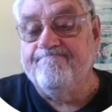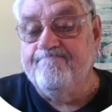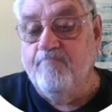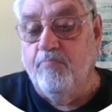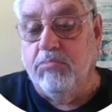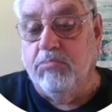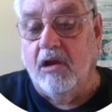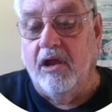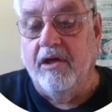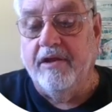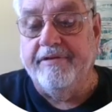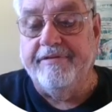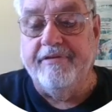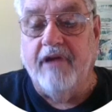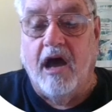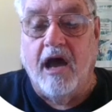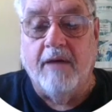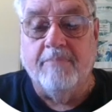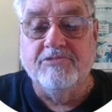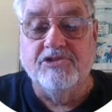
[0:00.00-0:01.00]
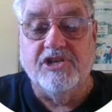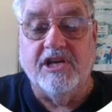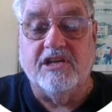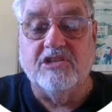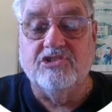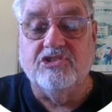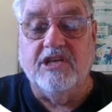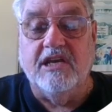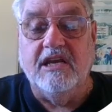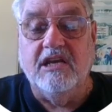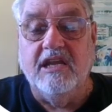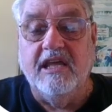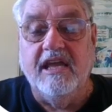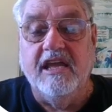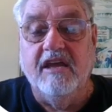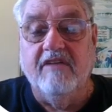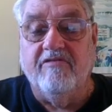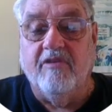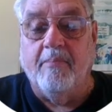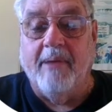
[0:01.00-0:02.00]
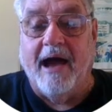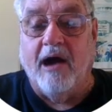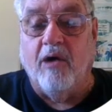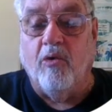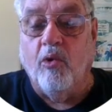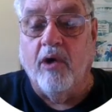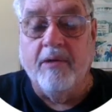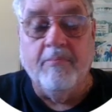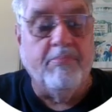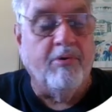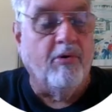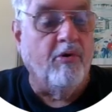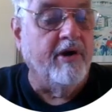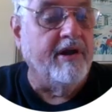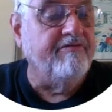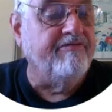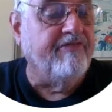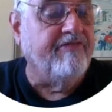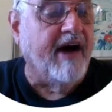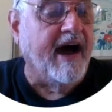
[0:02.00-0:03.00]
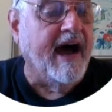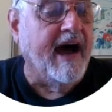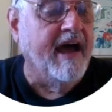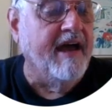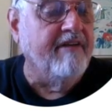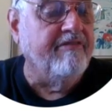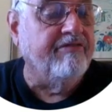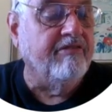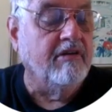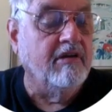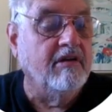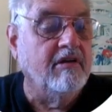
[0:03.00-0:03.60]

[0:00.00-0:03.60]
blunt object CD of about 1.5.